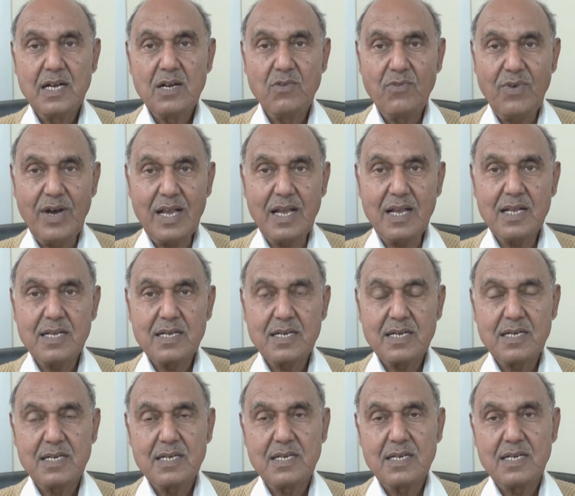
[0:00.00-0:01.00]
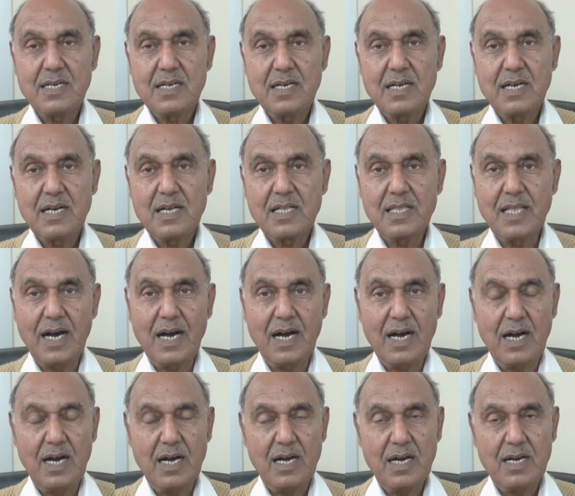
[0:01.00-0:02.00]
Well,
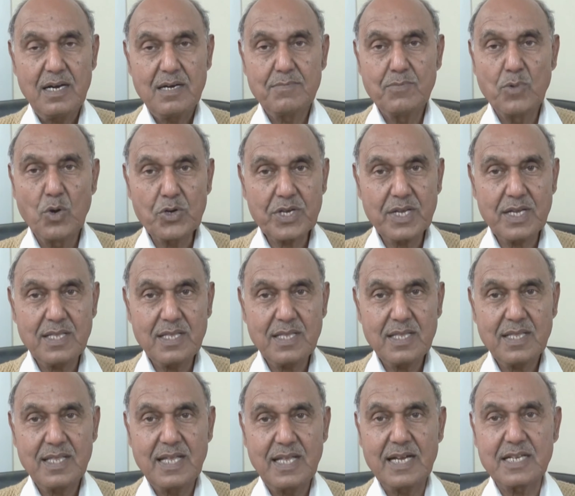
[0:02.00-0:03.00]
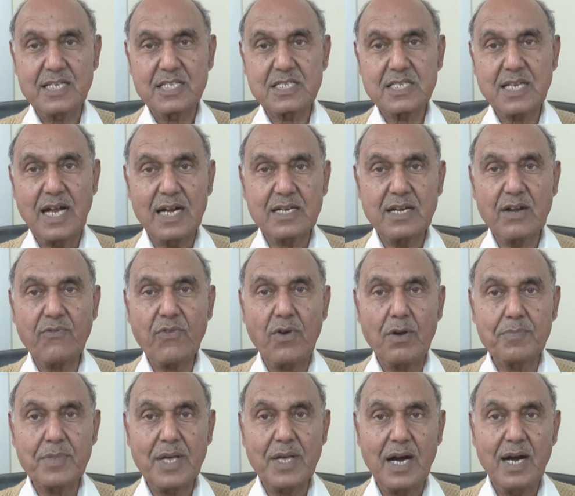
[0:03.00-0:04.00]
the motion that started
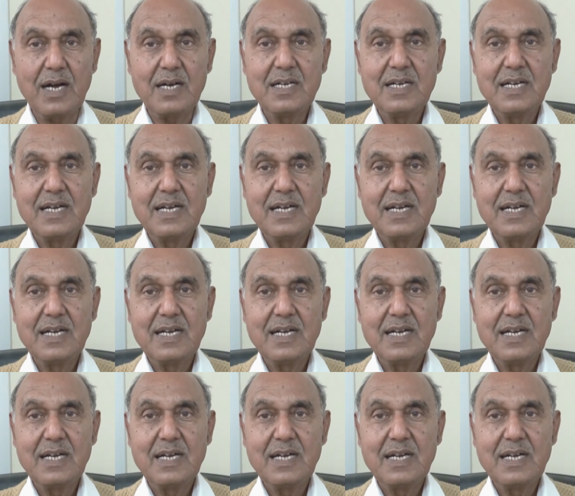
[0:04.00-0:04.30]
from the